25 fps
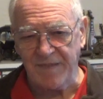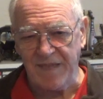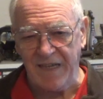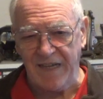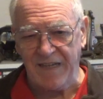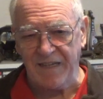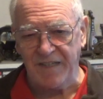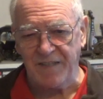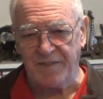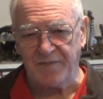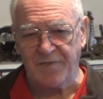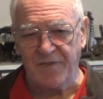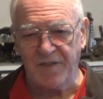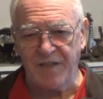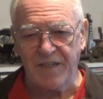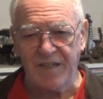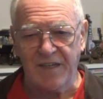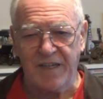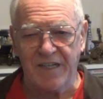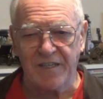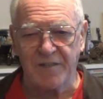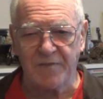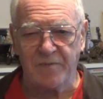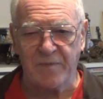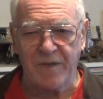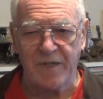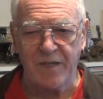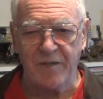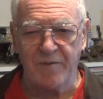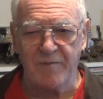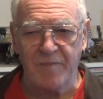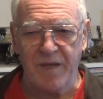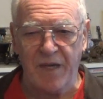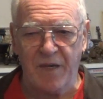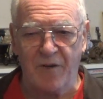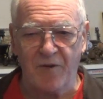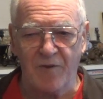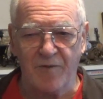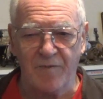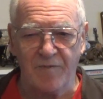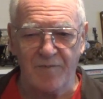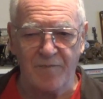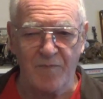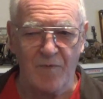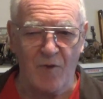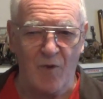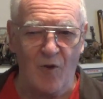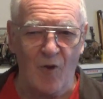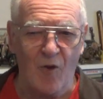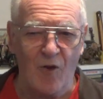and it's very nice when you make
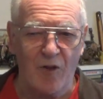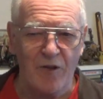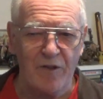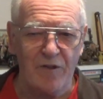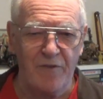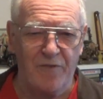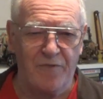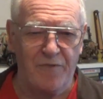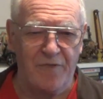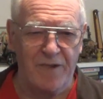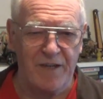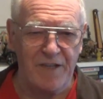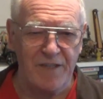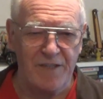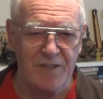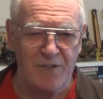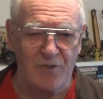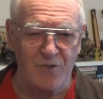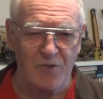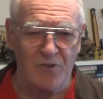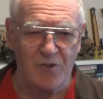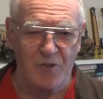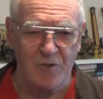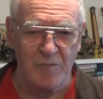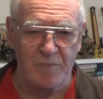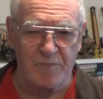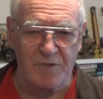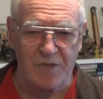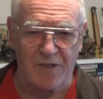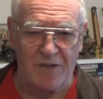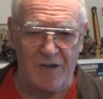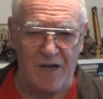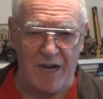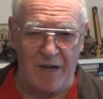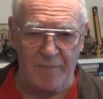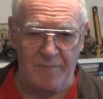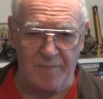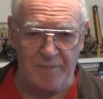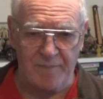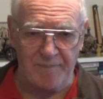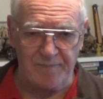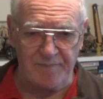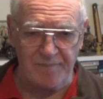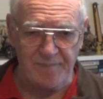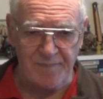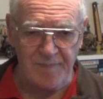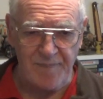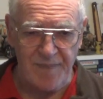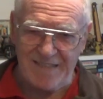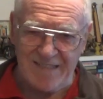all your friends to subscribe.
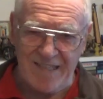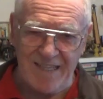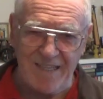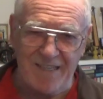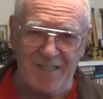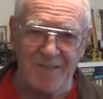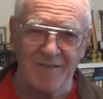Thank